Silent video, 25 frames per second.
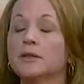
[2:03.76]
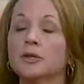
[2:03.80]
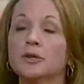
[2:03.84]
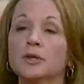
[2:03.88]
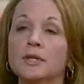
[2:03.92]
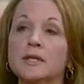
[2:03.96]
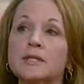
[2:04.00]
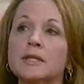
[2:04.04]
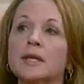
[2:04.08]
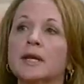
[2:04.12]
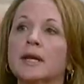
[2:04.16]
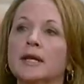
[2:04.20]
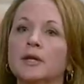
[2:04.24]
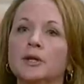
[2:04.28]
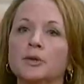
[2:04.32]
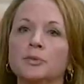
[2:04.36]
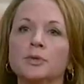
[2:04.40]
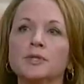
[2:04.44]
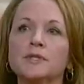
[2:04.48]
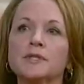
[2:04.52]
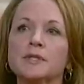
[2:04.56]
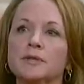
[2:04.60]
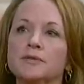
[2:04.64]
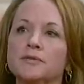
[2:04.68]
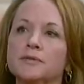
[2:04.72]
and there is a higher
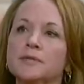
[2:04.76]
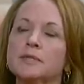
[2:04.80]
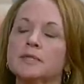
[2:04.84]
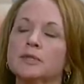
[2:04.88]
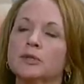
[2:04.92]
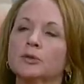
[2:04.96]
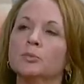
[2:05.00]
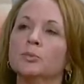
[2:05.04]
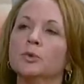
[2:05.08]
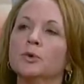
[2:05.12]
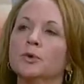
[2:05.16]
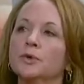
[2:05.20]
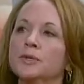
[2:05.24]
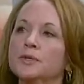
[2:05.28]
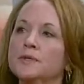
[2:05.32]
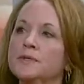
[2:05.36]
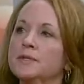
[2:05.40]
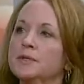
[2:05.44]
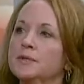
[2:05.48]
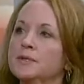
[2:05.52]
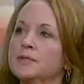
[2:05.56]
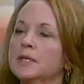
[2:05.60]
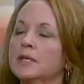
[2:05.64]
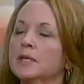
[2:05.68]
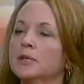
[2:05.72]
risk of stillborn
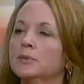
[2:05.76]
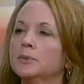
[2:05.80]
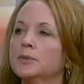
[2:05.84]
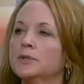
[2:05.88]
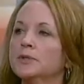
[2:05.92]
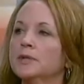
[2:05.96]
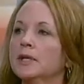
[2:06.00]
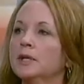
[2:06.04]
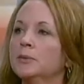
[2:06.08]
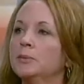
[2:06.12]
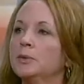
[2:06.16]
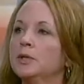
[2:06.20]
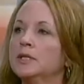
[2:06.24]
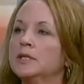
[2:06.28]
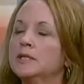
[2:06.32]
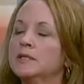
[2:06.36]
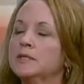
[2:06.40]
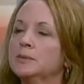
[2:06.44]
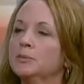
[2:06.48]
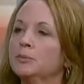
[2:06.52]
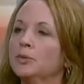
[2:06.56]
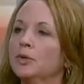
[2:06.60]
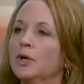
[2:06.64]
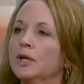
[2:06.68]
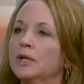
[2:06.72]
associated with diabetes in